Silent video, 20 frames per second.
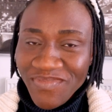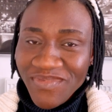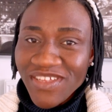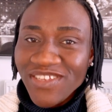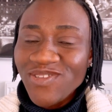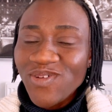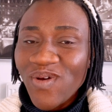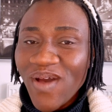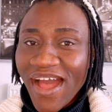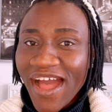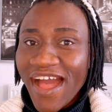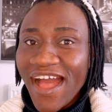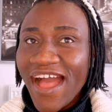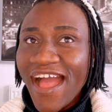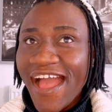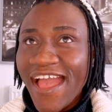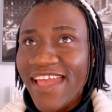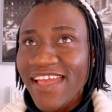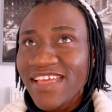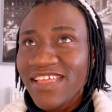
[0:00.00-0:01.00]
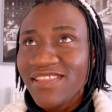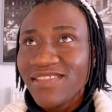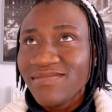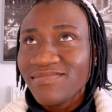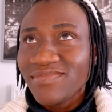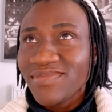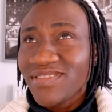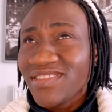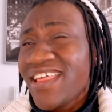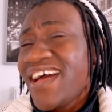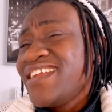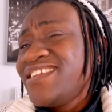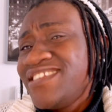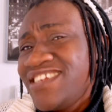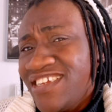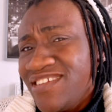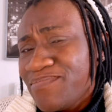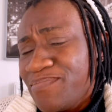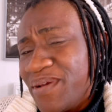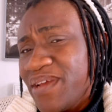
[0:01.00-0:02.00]
So I that
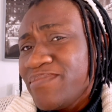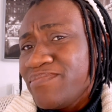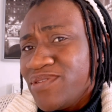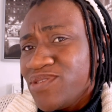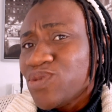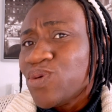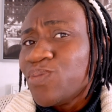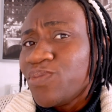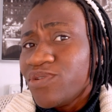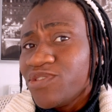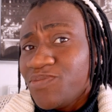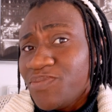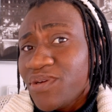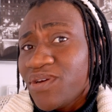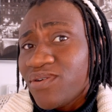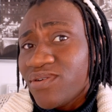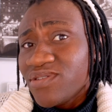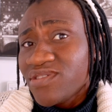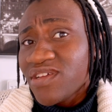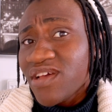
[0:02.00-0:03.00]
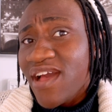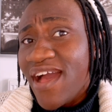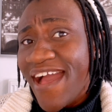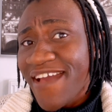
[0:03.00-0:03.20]
didn't pain me so much because